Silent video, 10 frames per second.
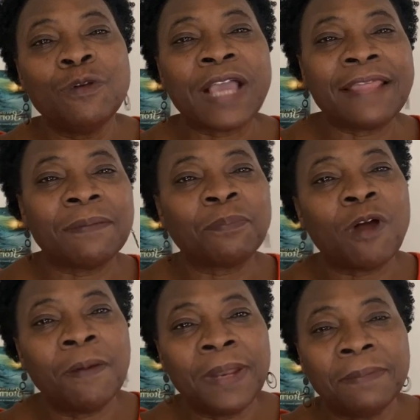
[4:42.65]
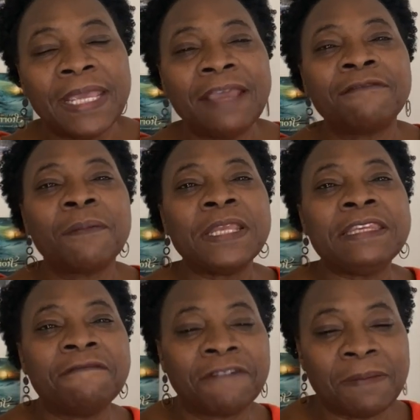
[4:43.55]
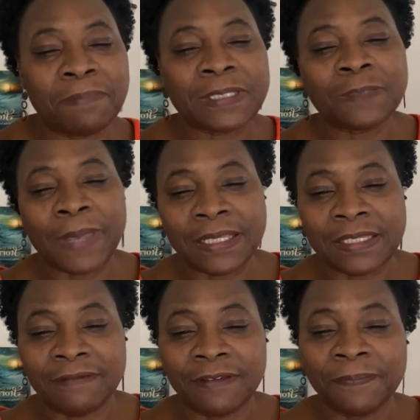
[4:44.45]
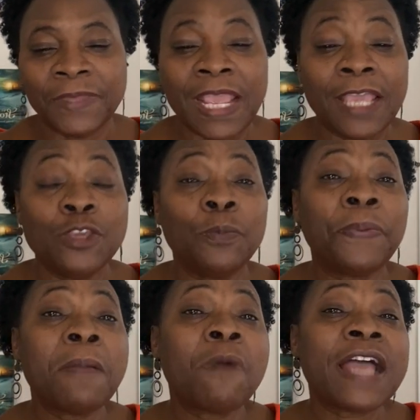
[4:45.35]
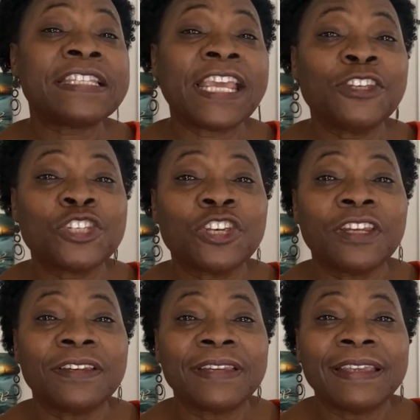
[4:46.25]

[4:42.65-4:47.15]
look at the problem from a different perspective. You pay more attention.